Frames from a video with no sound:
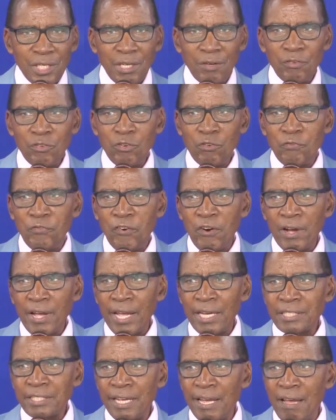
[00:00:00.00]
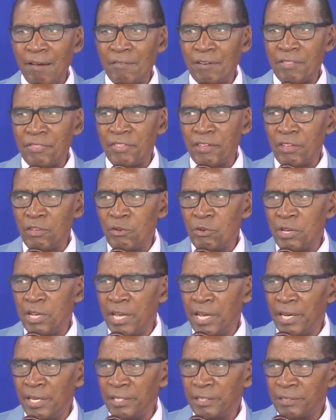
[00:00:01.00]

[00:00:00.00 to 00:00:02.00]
If you forget everything you hear,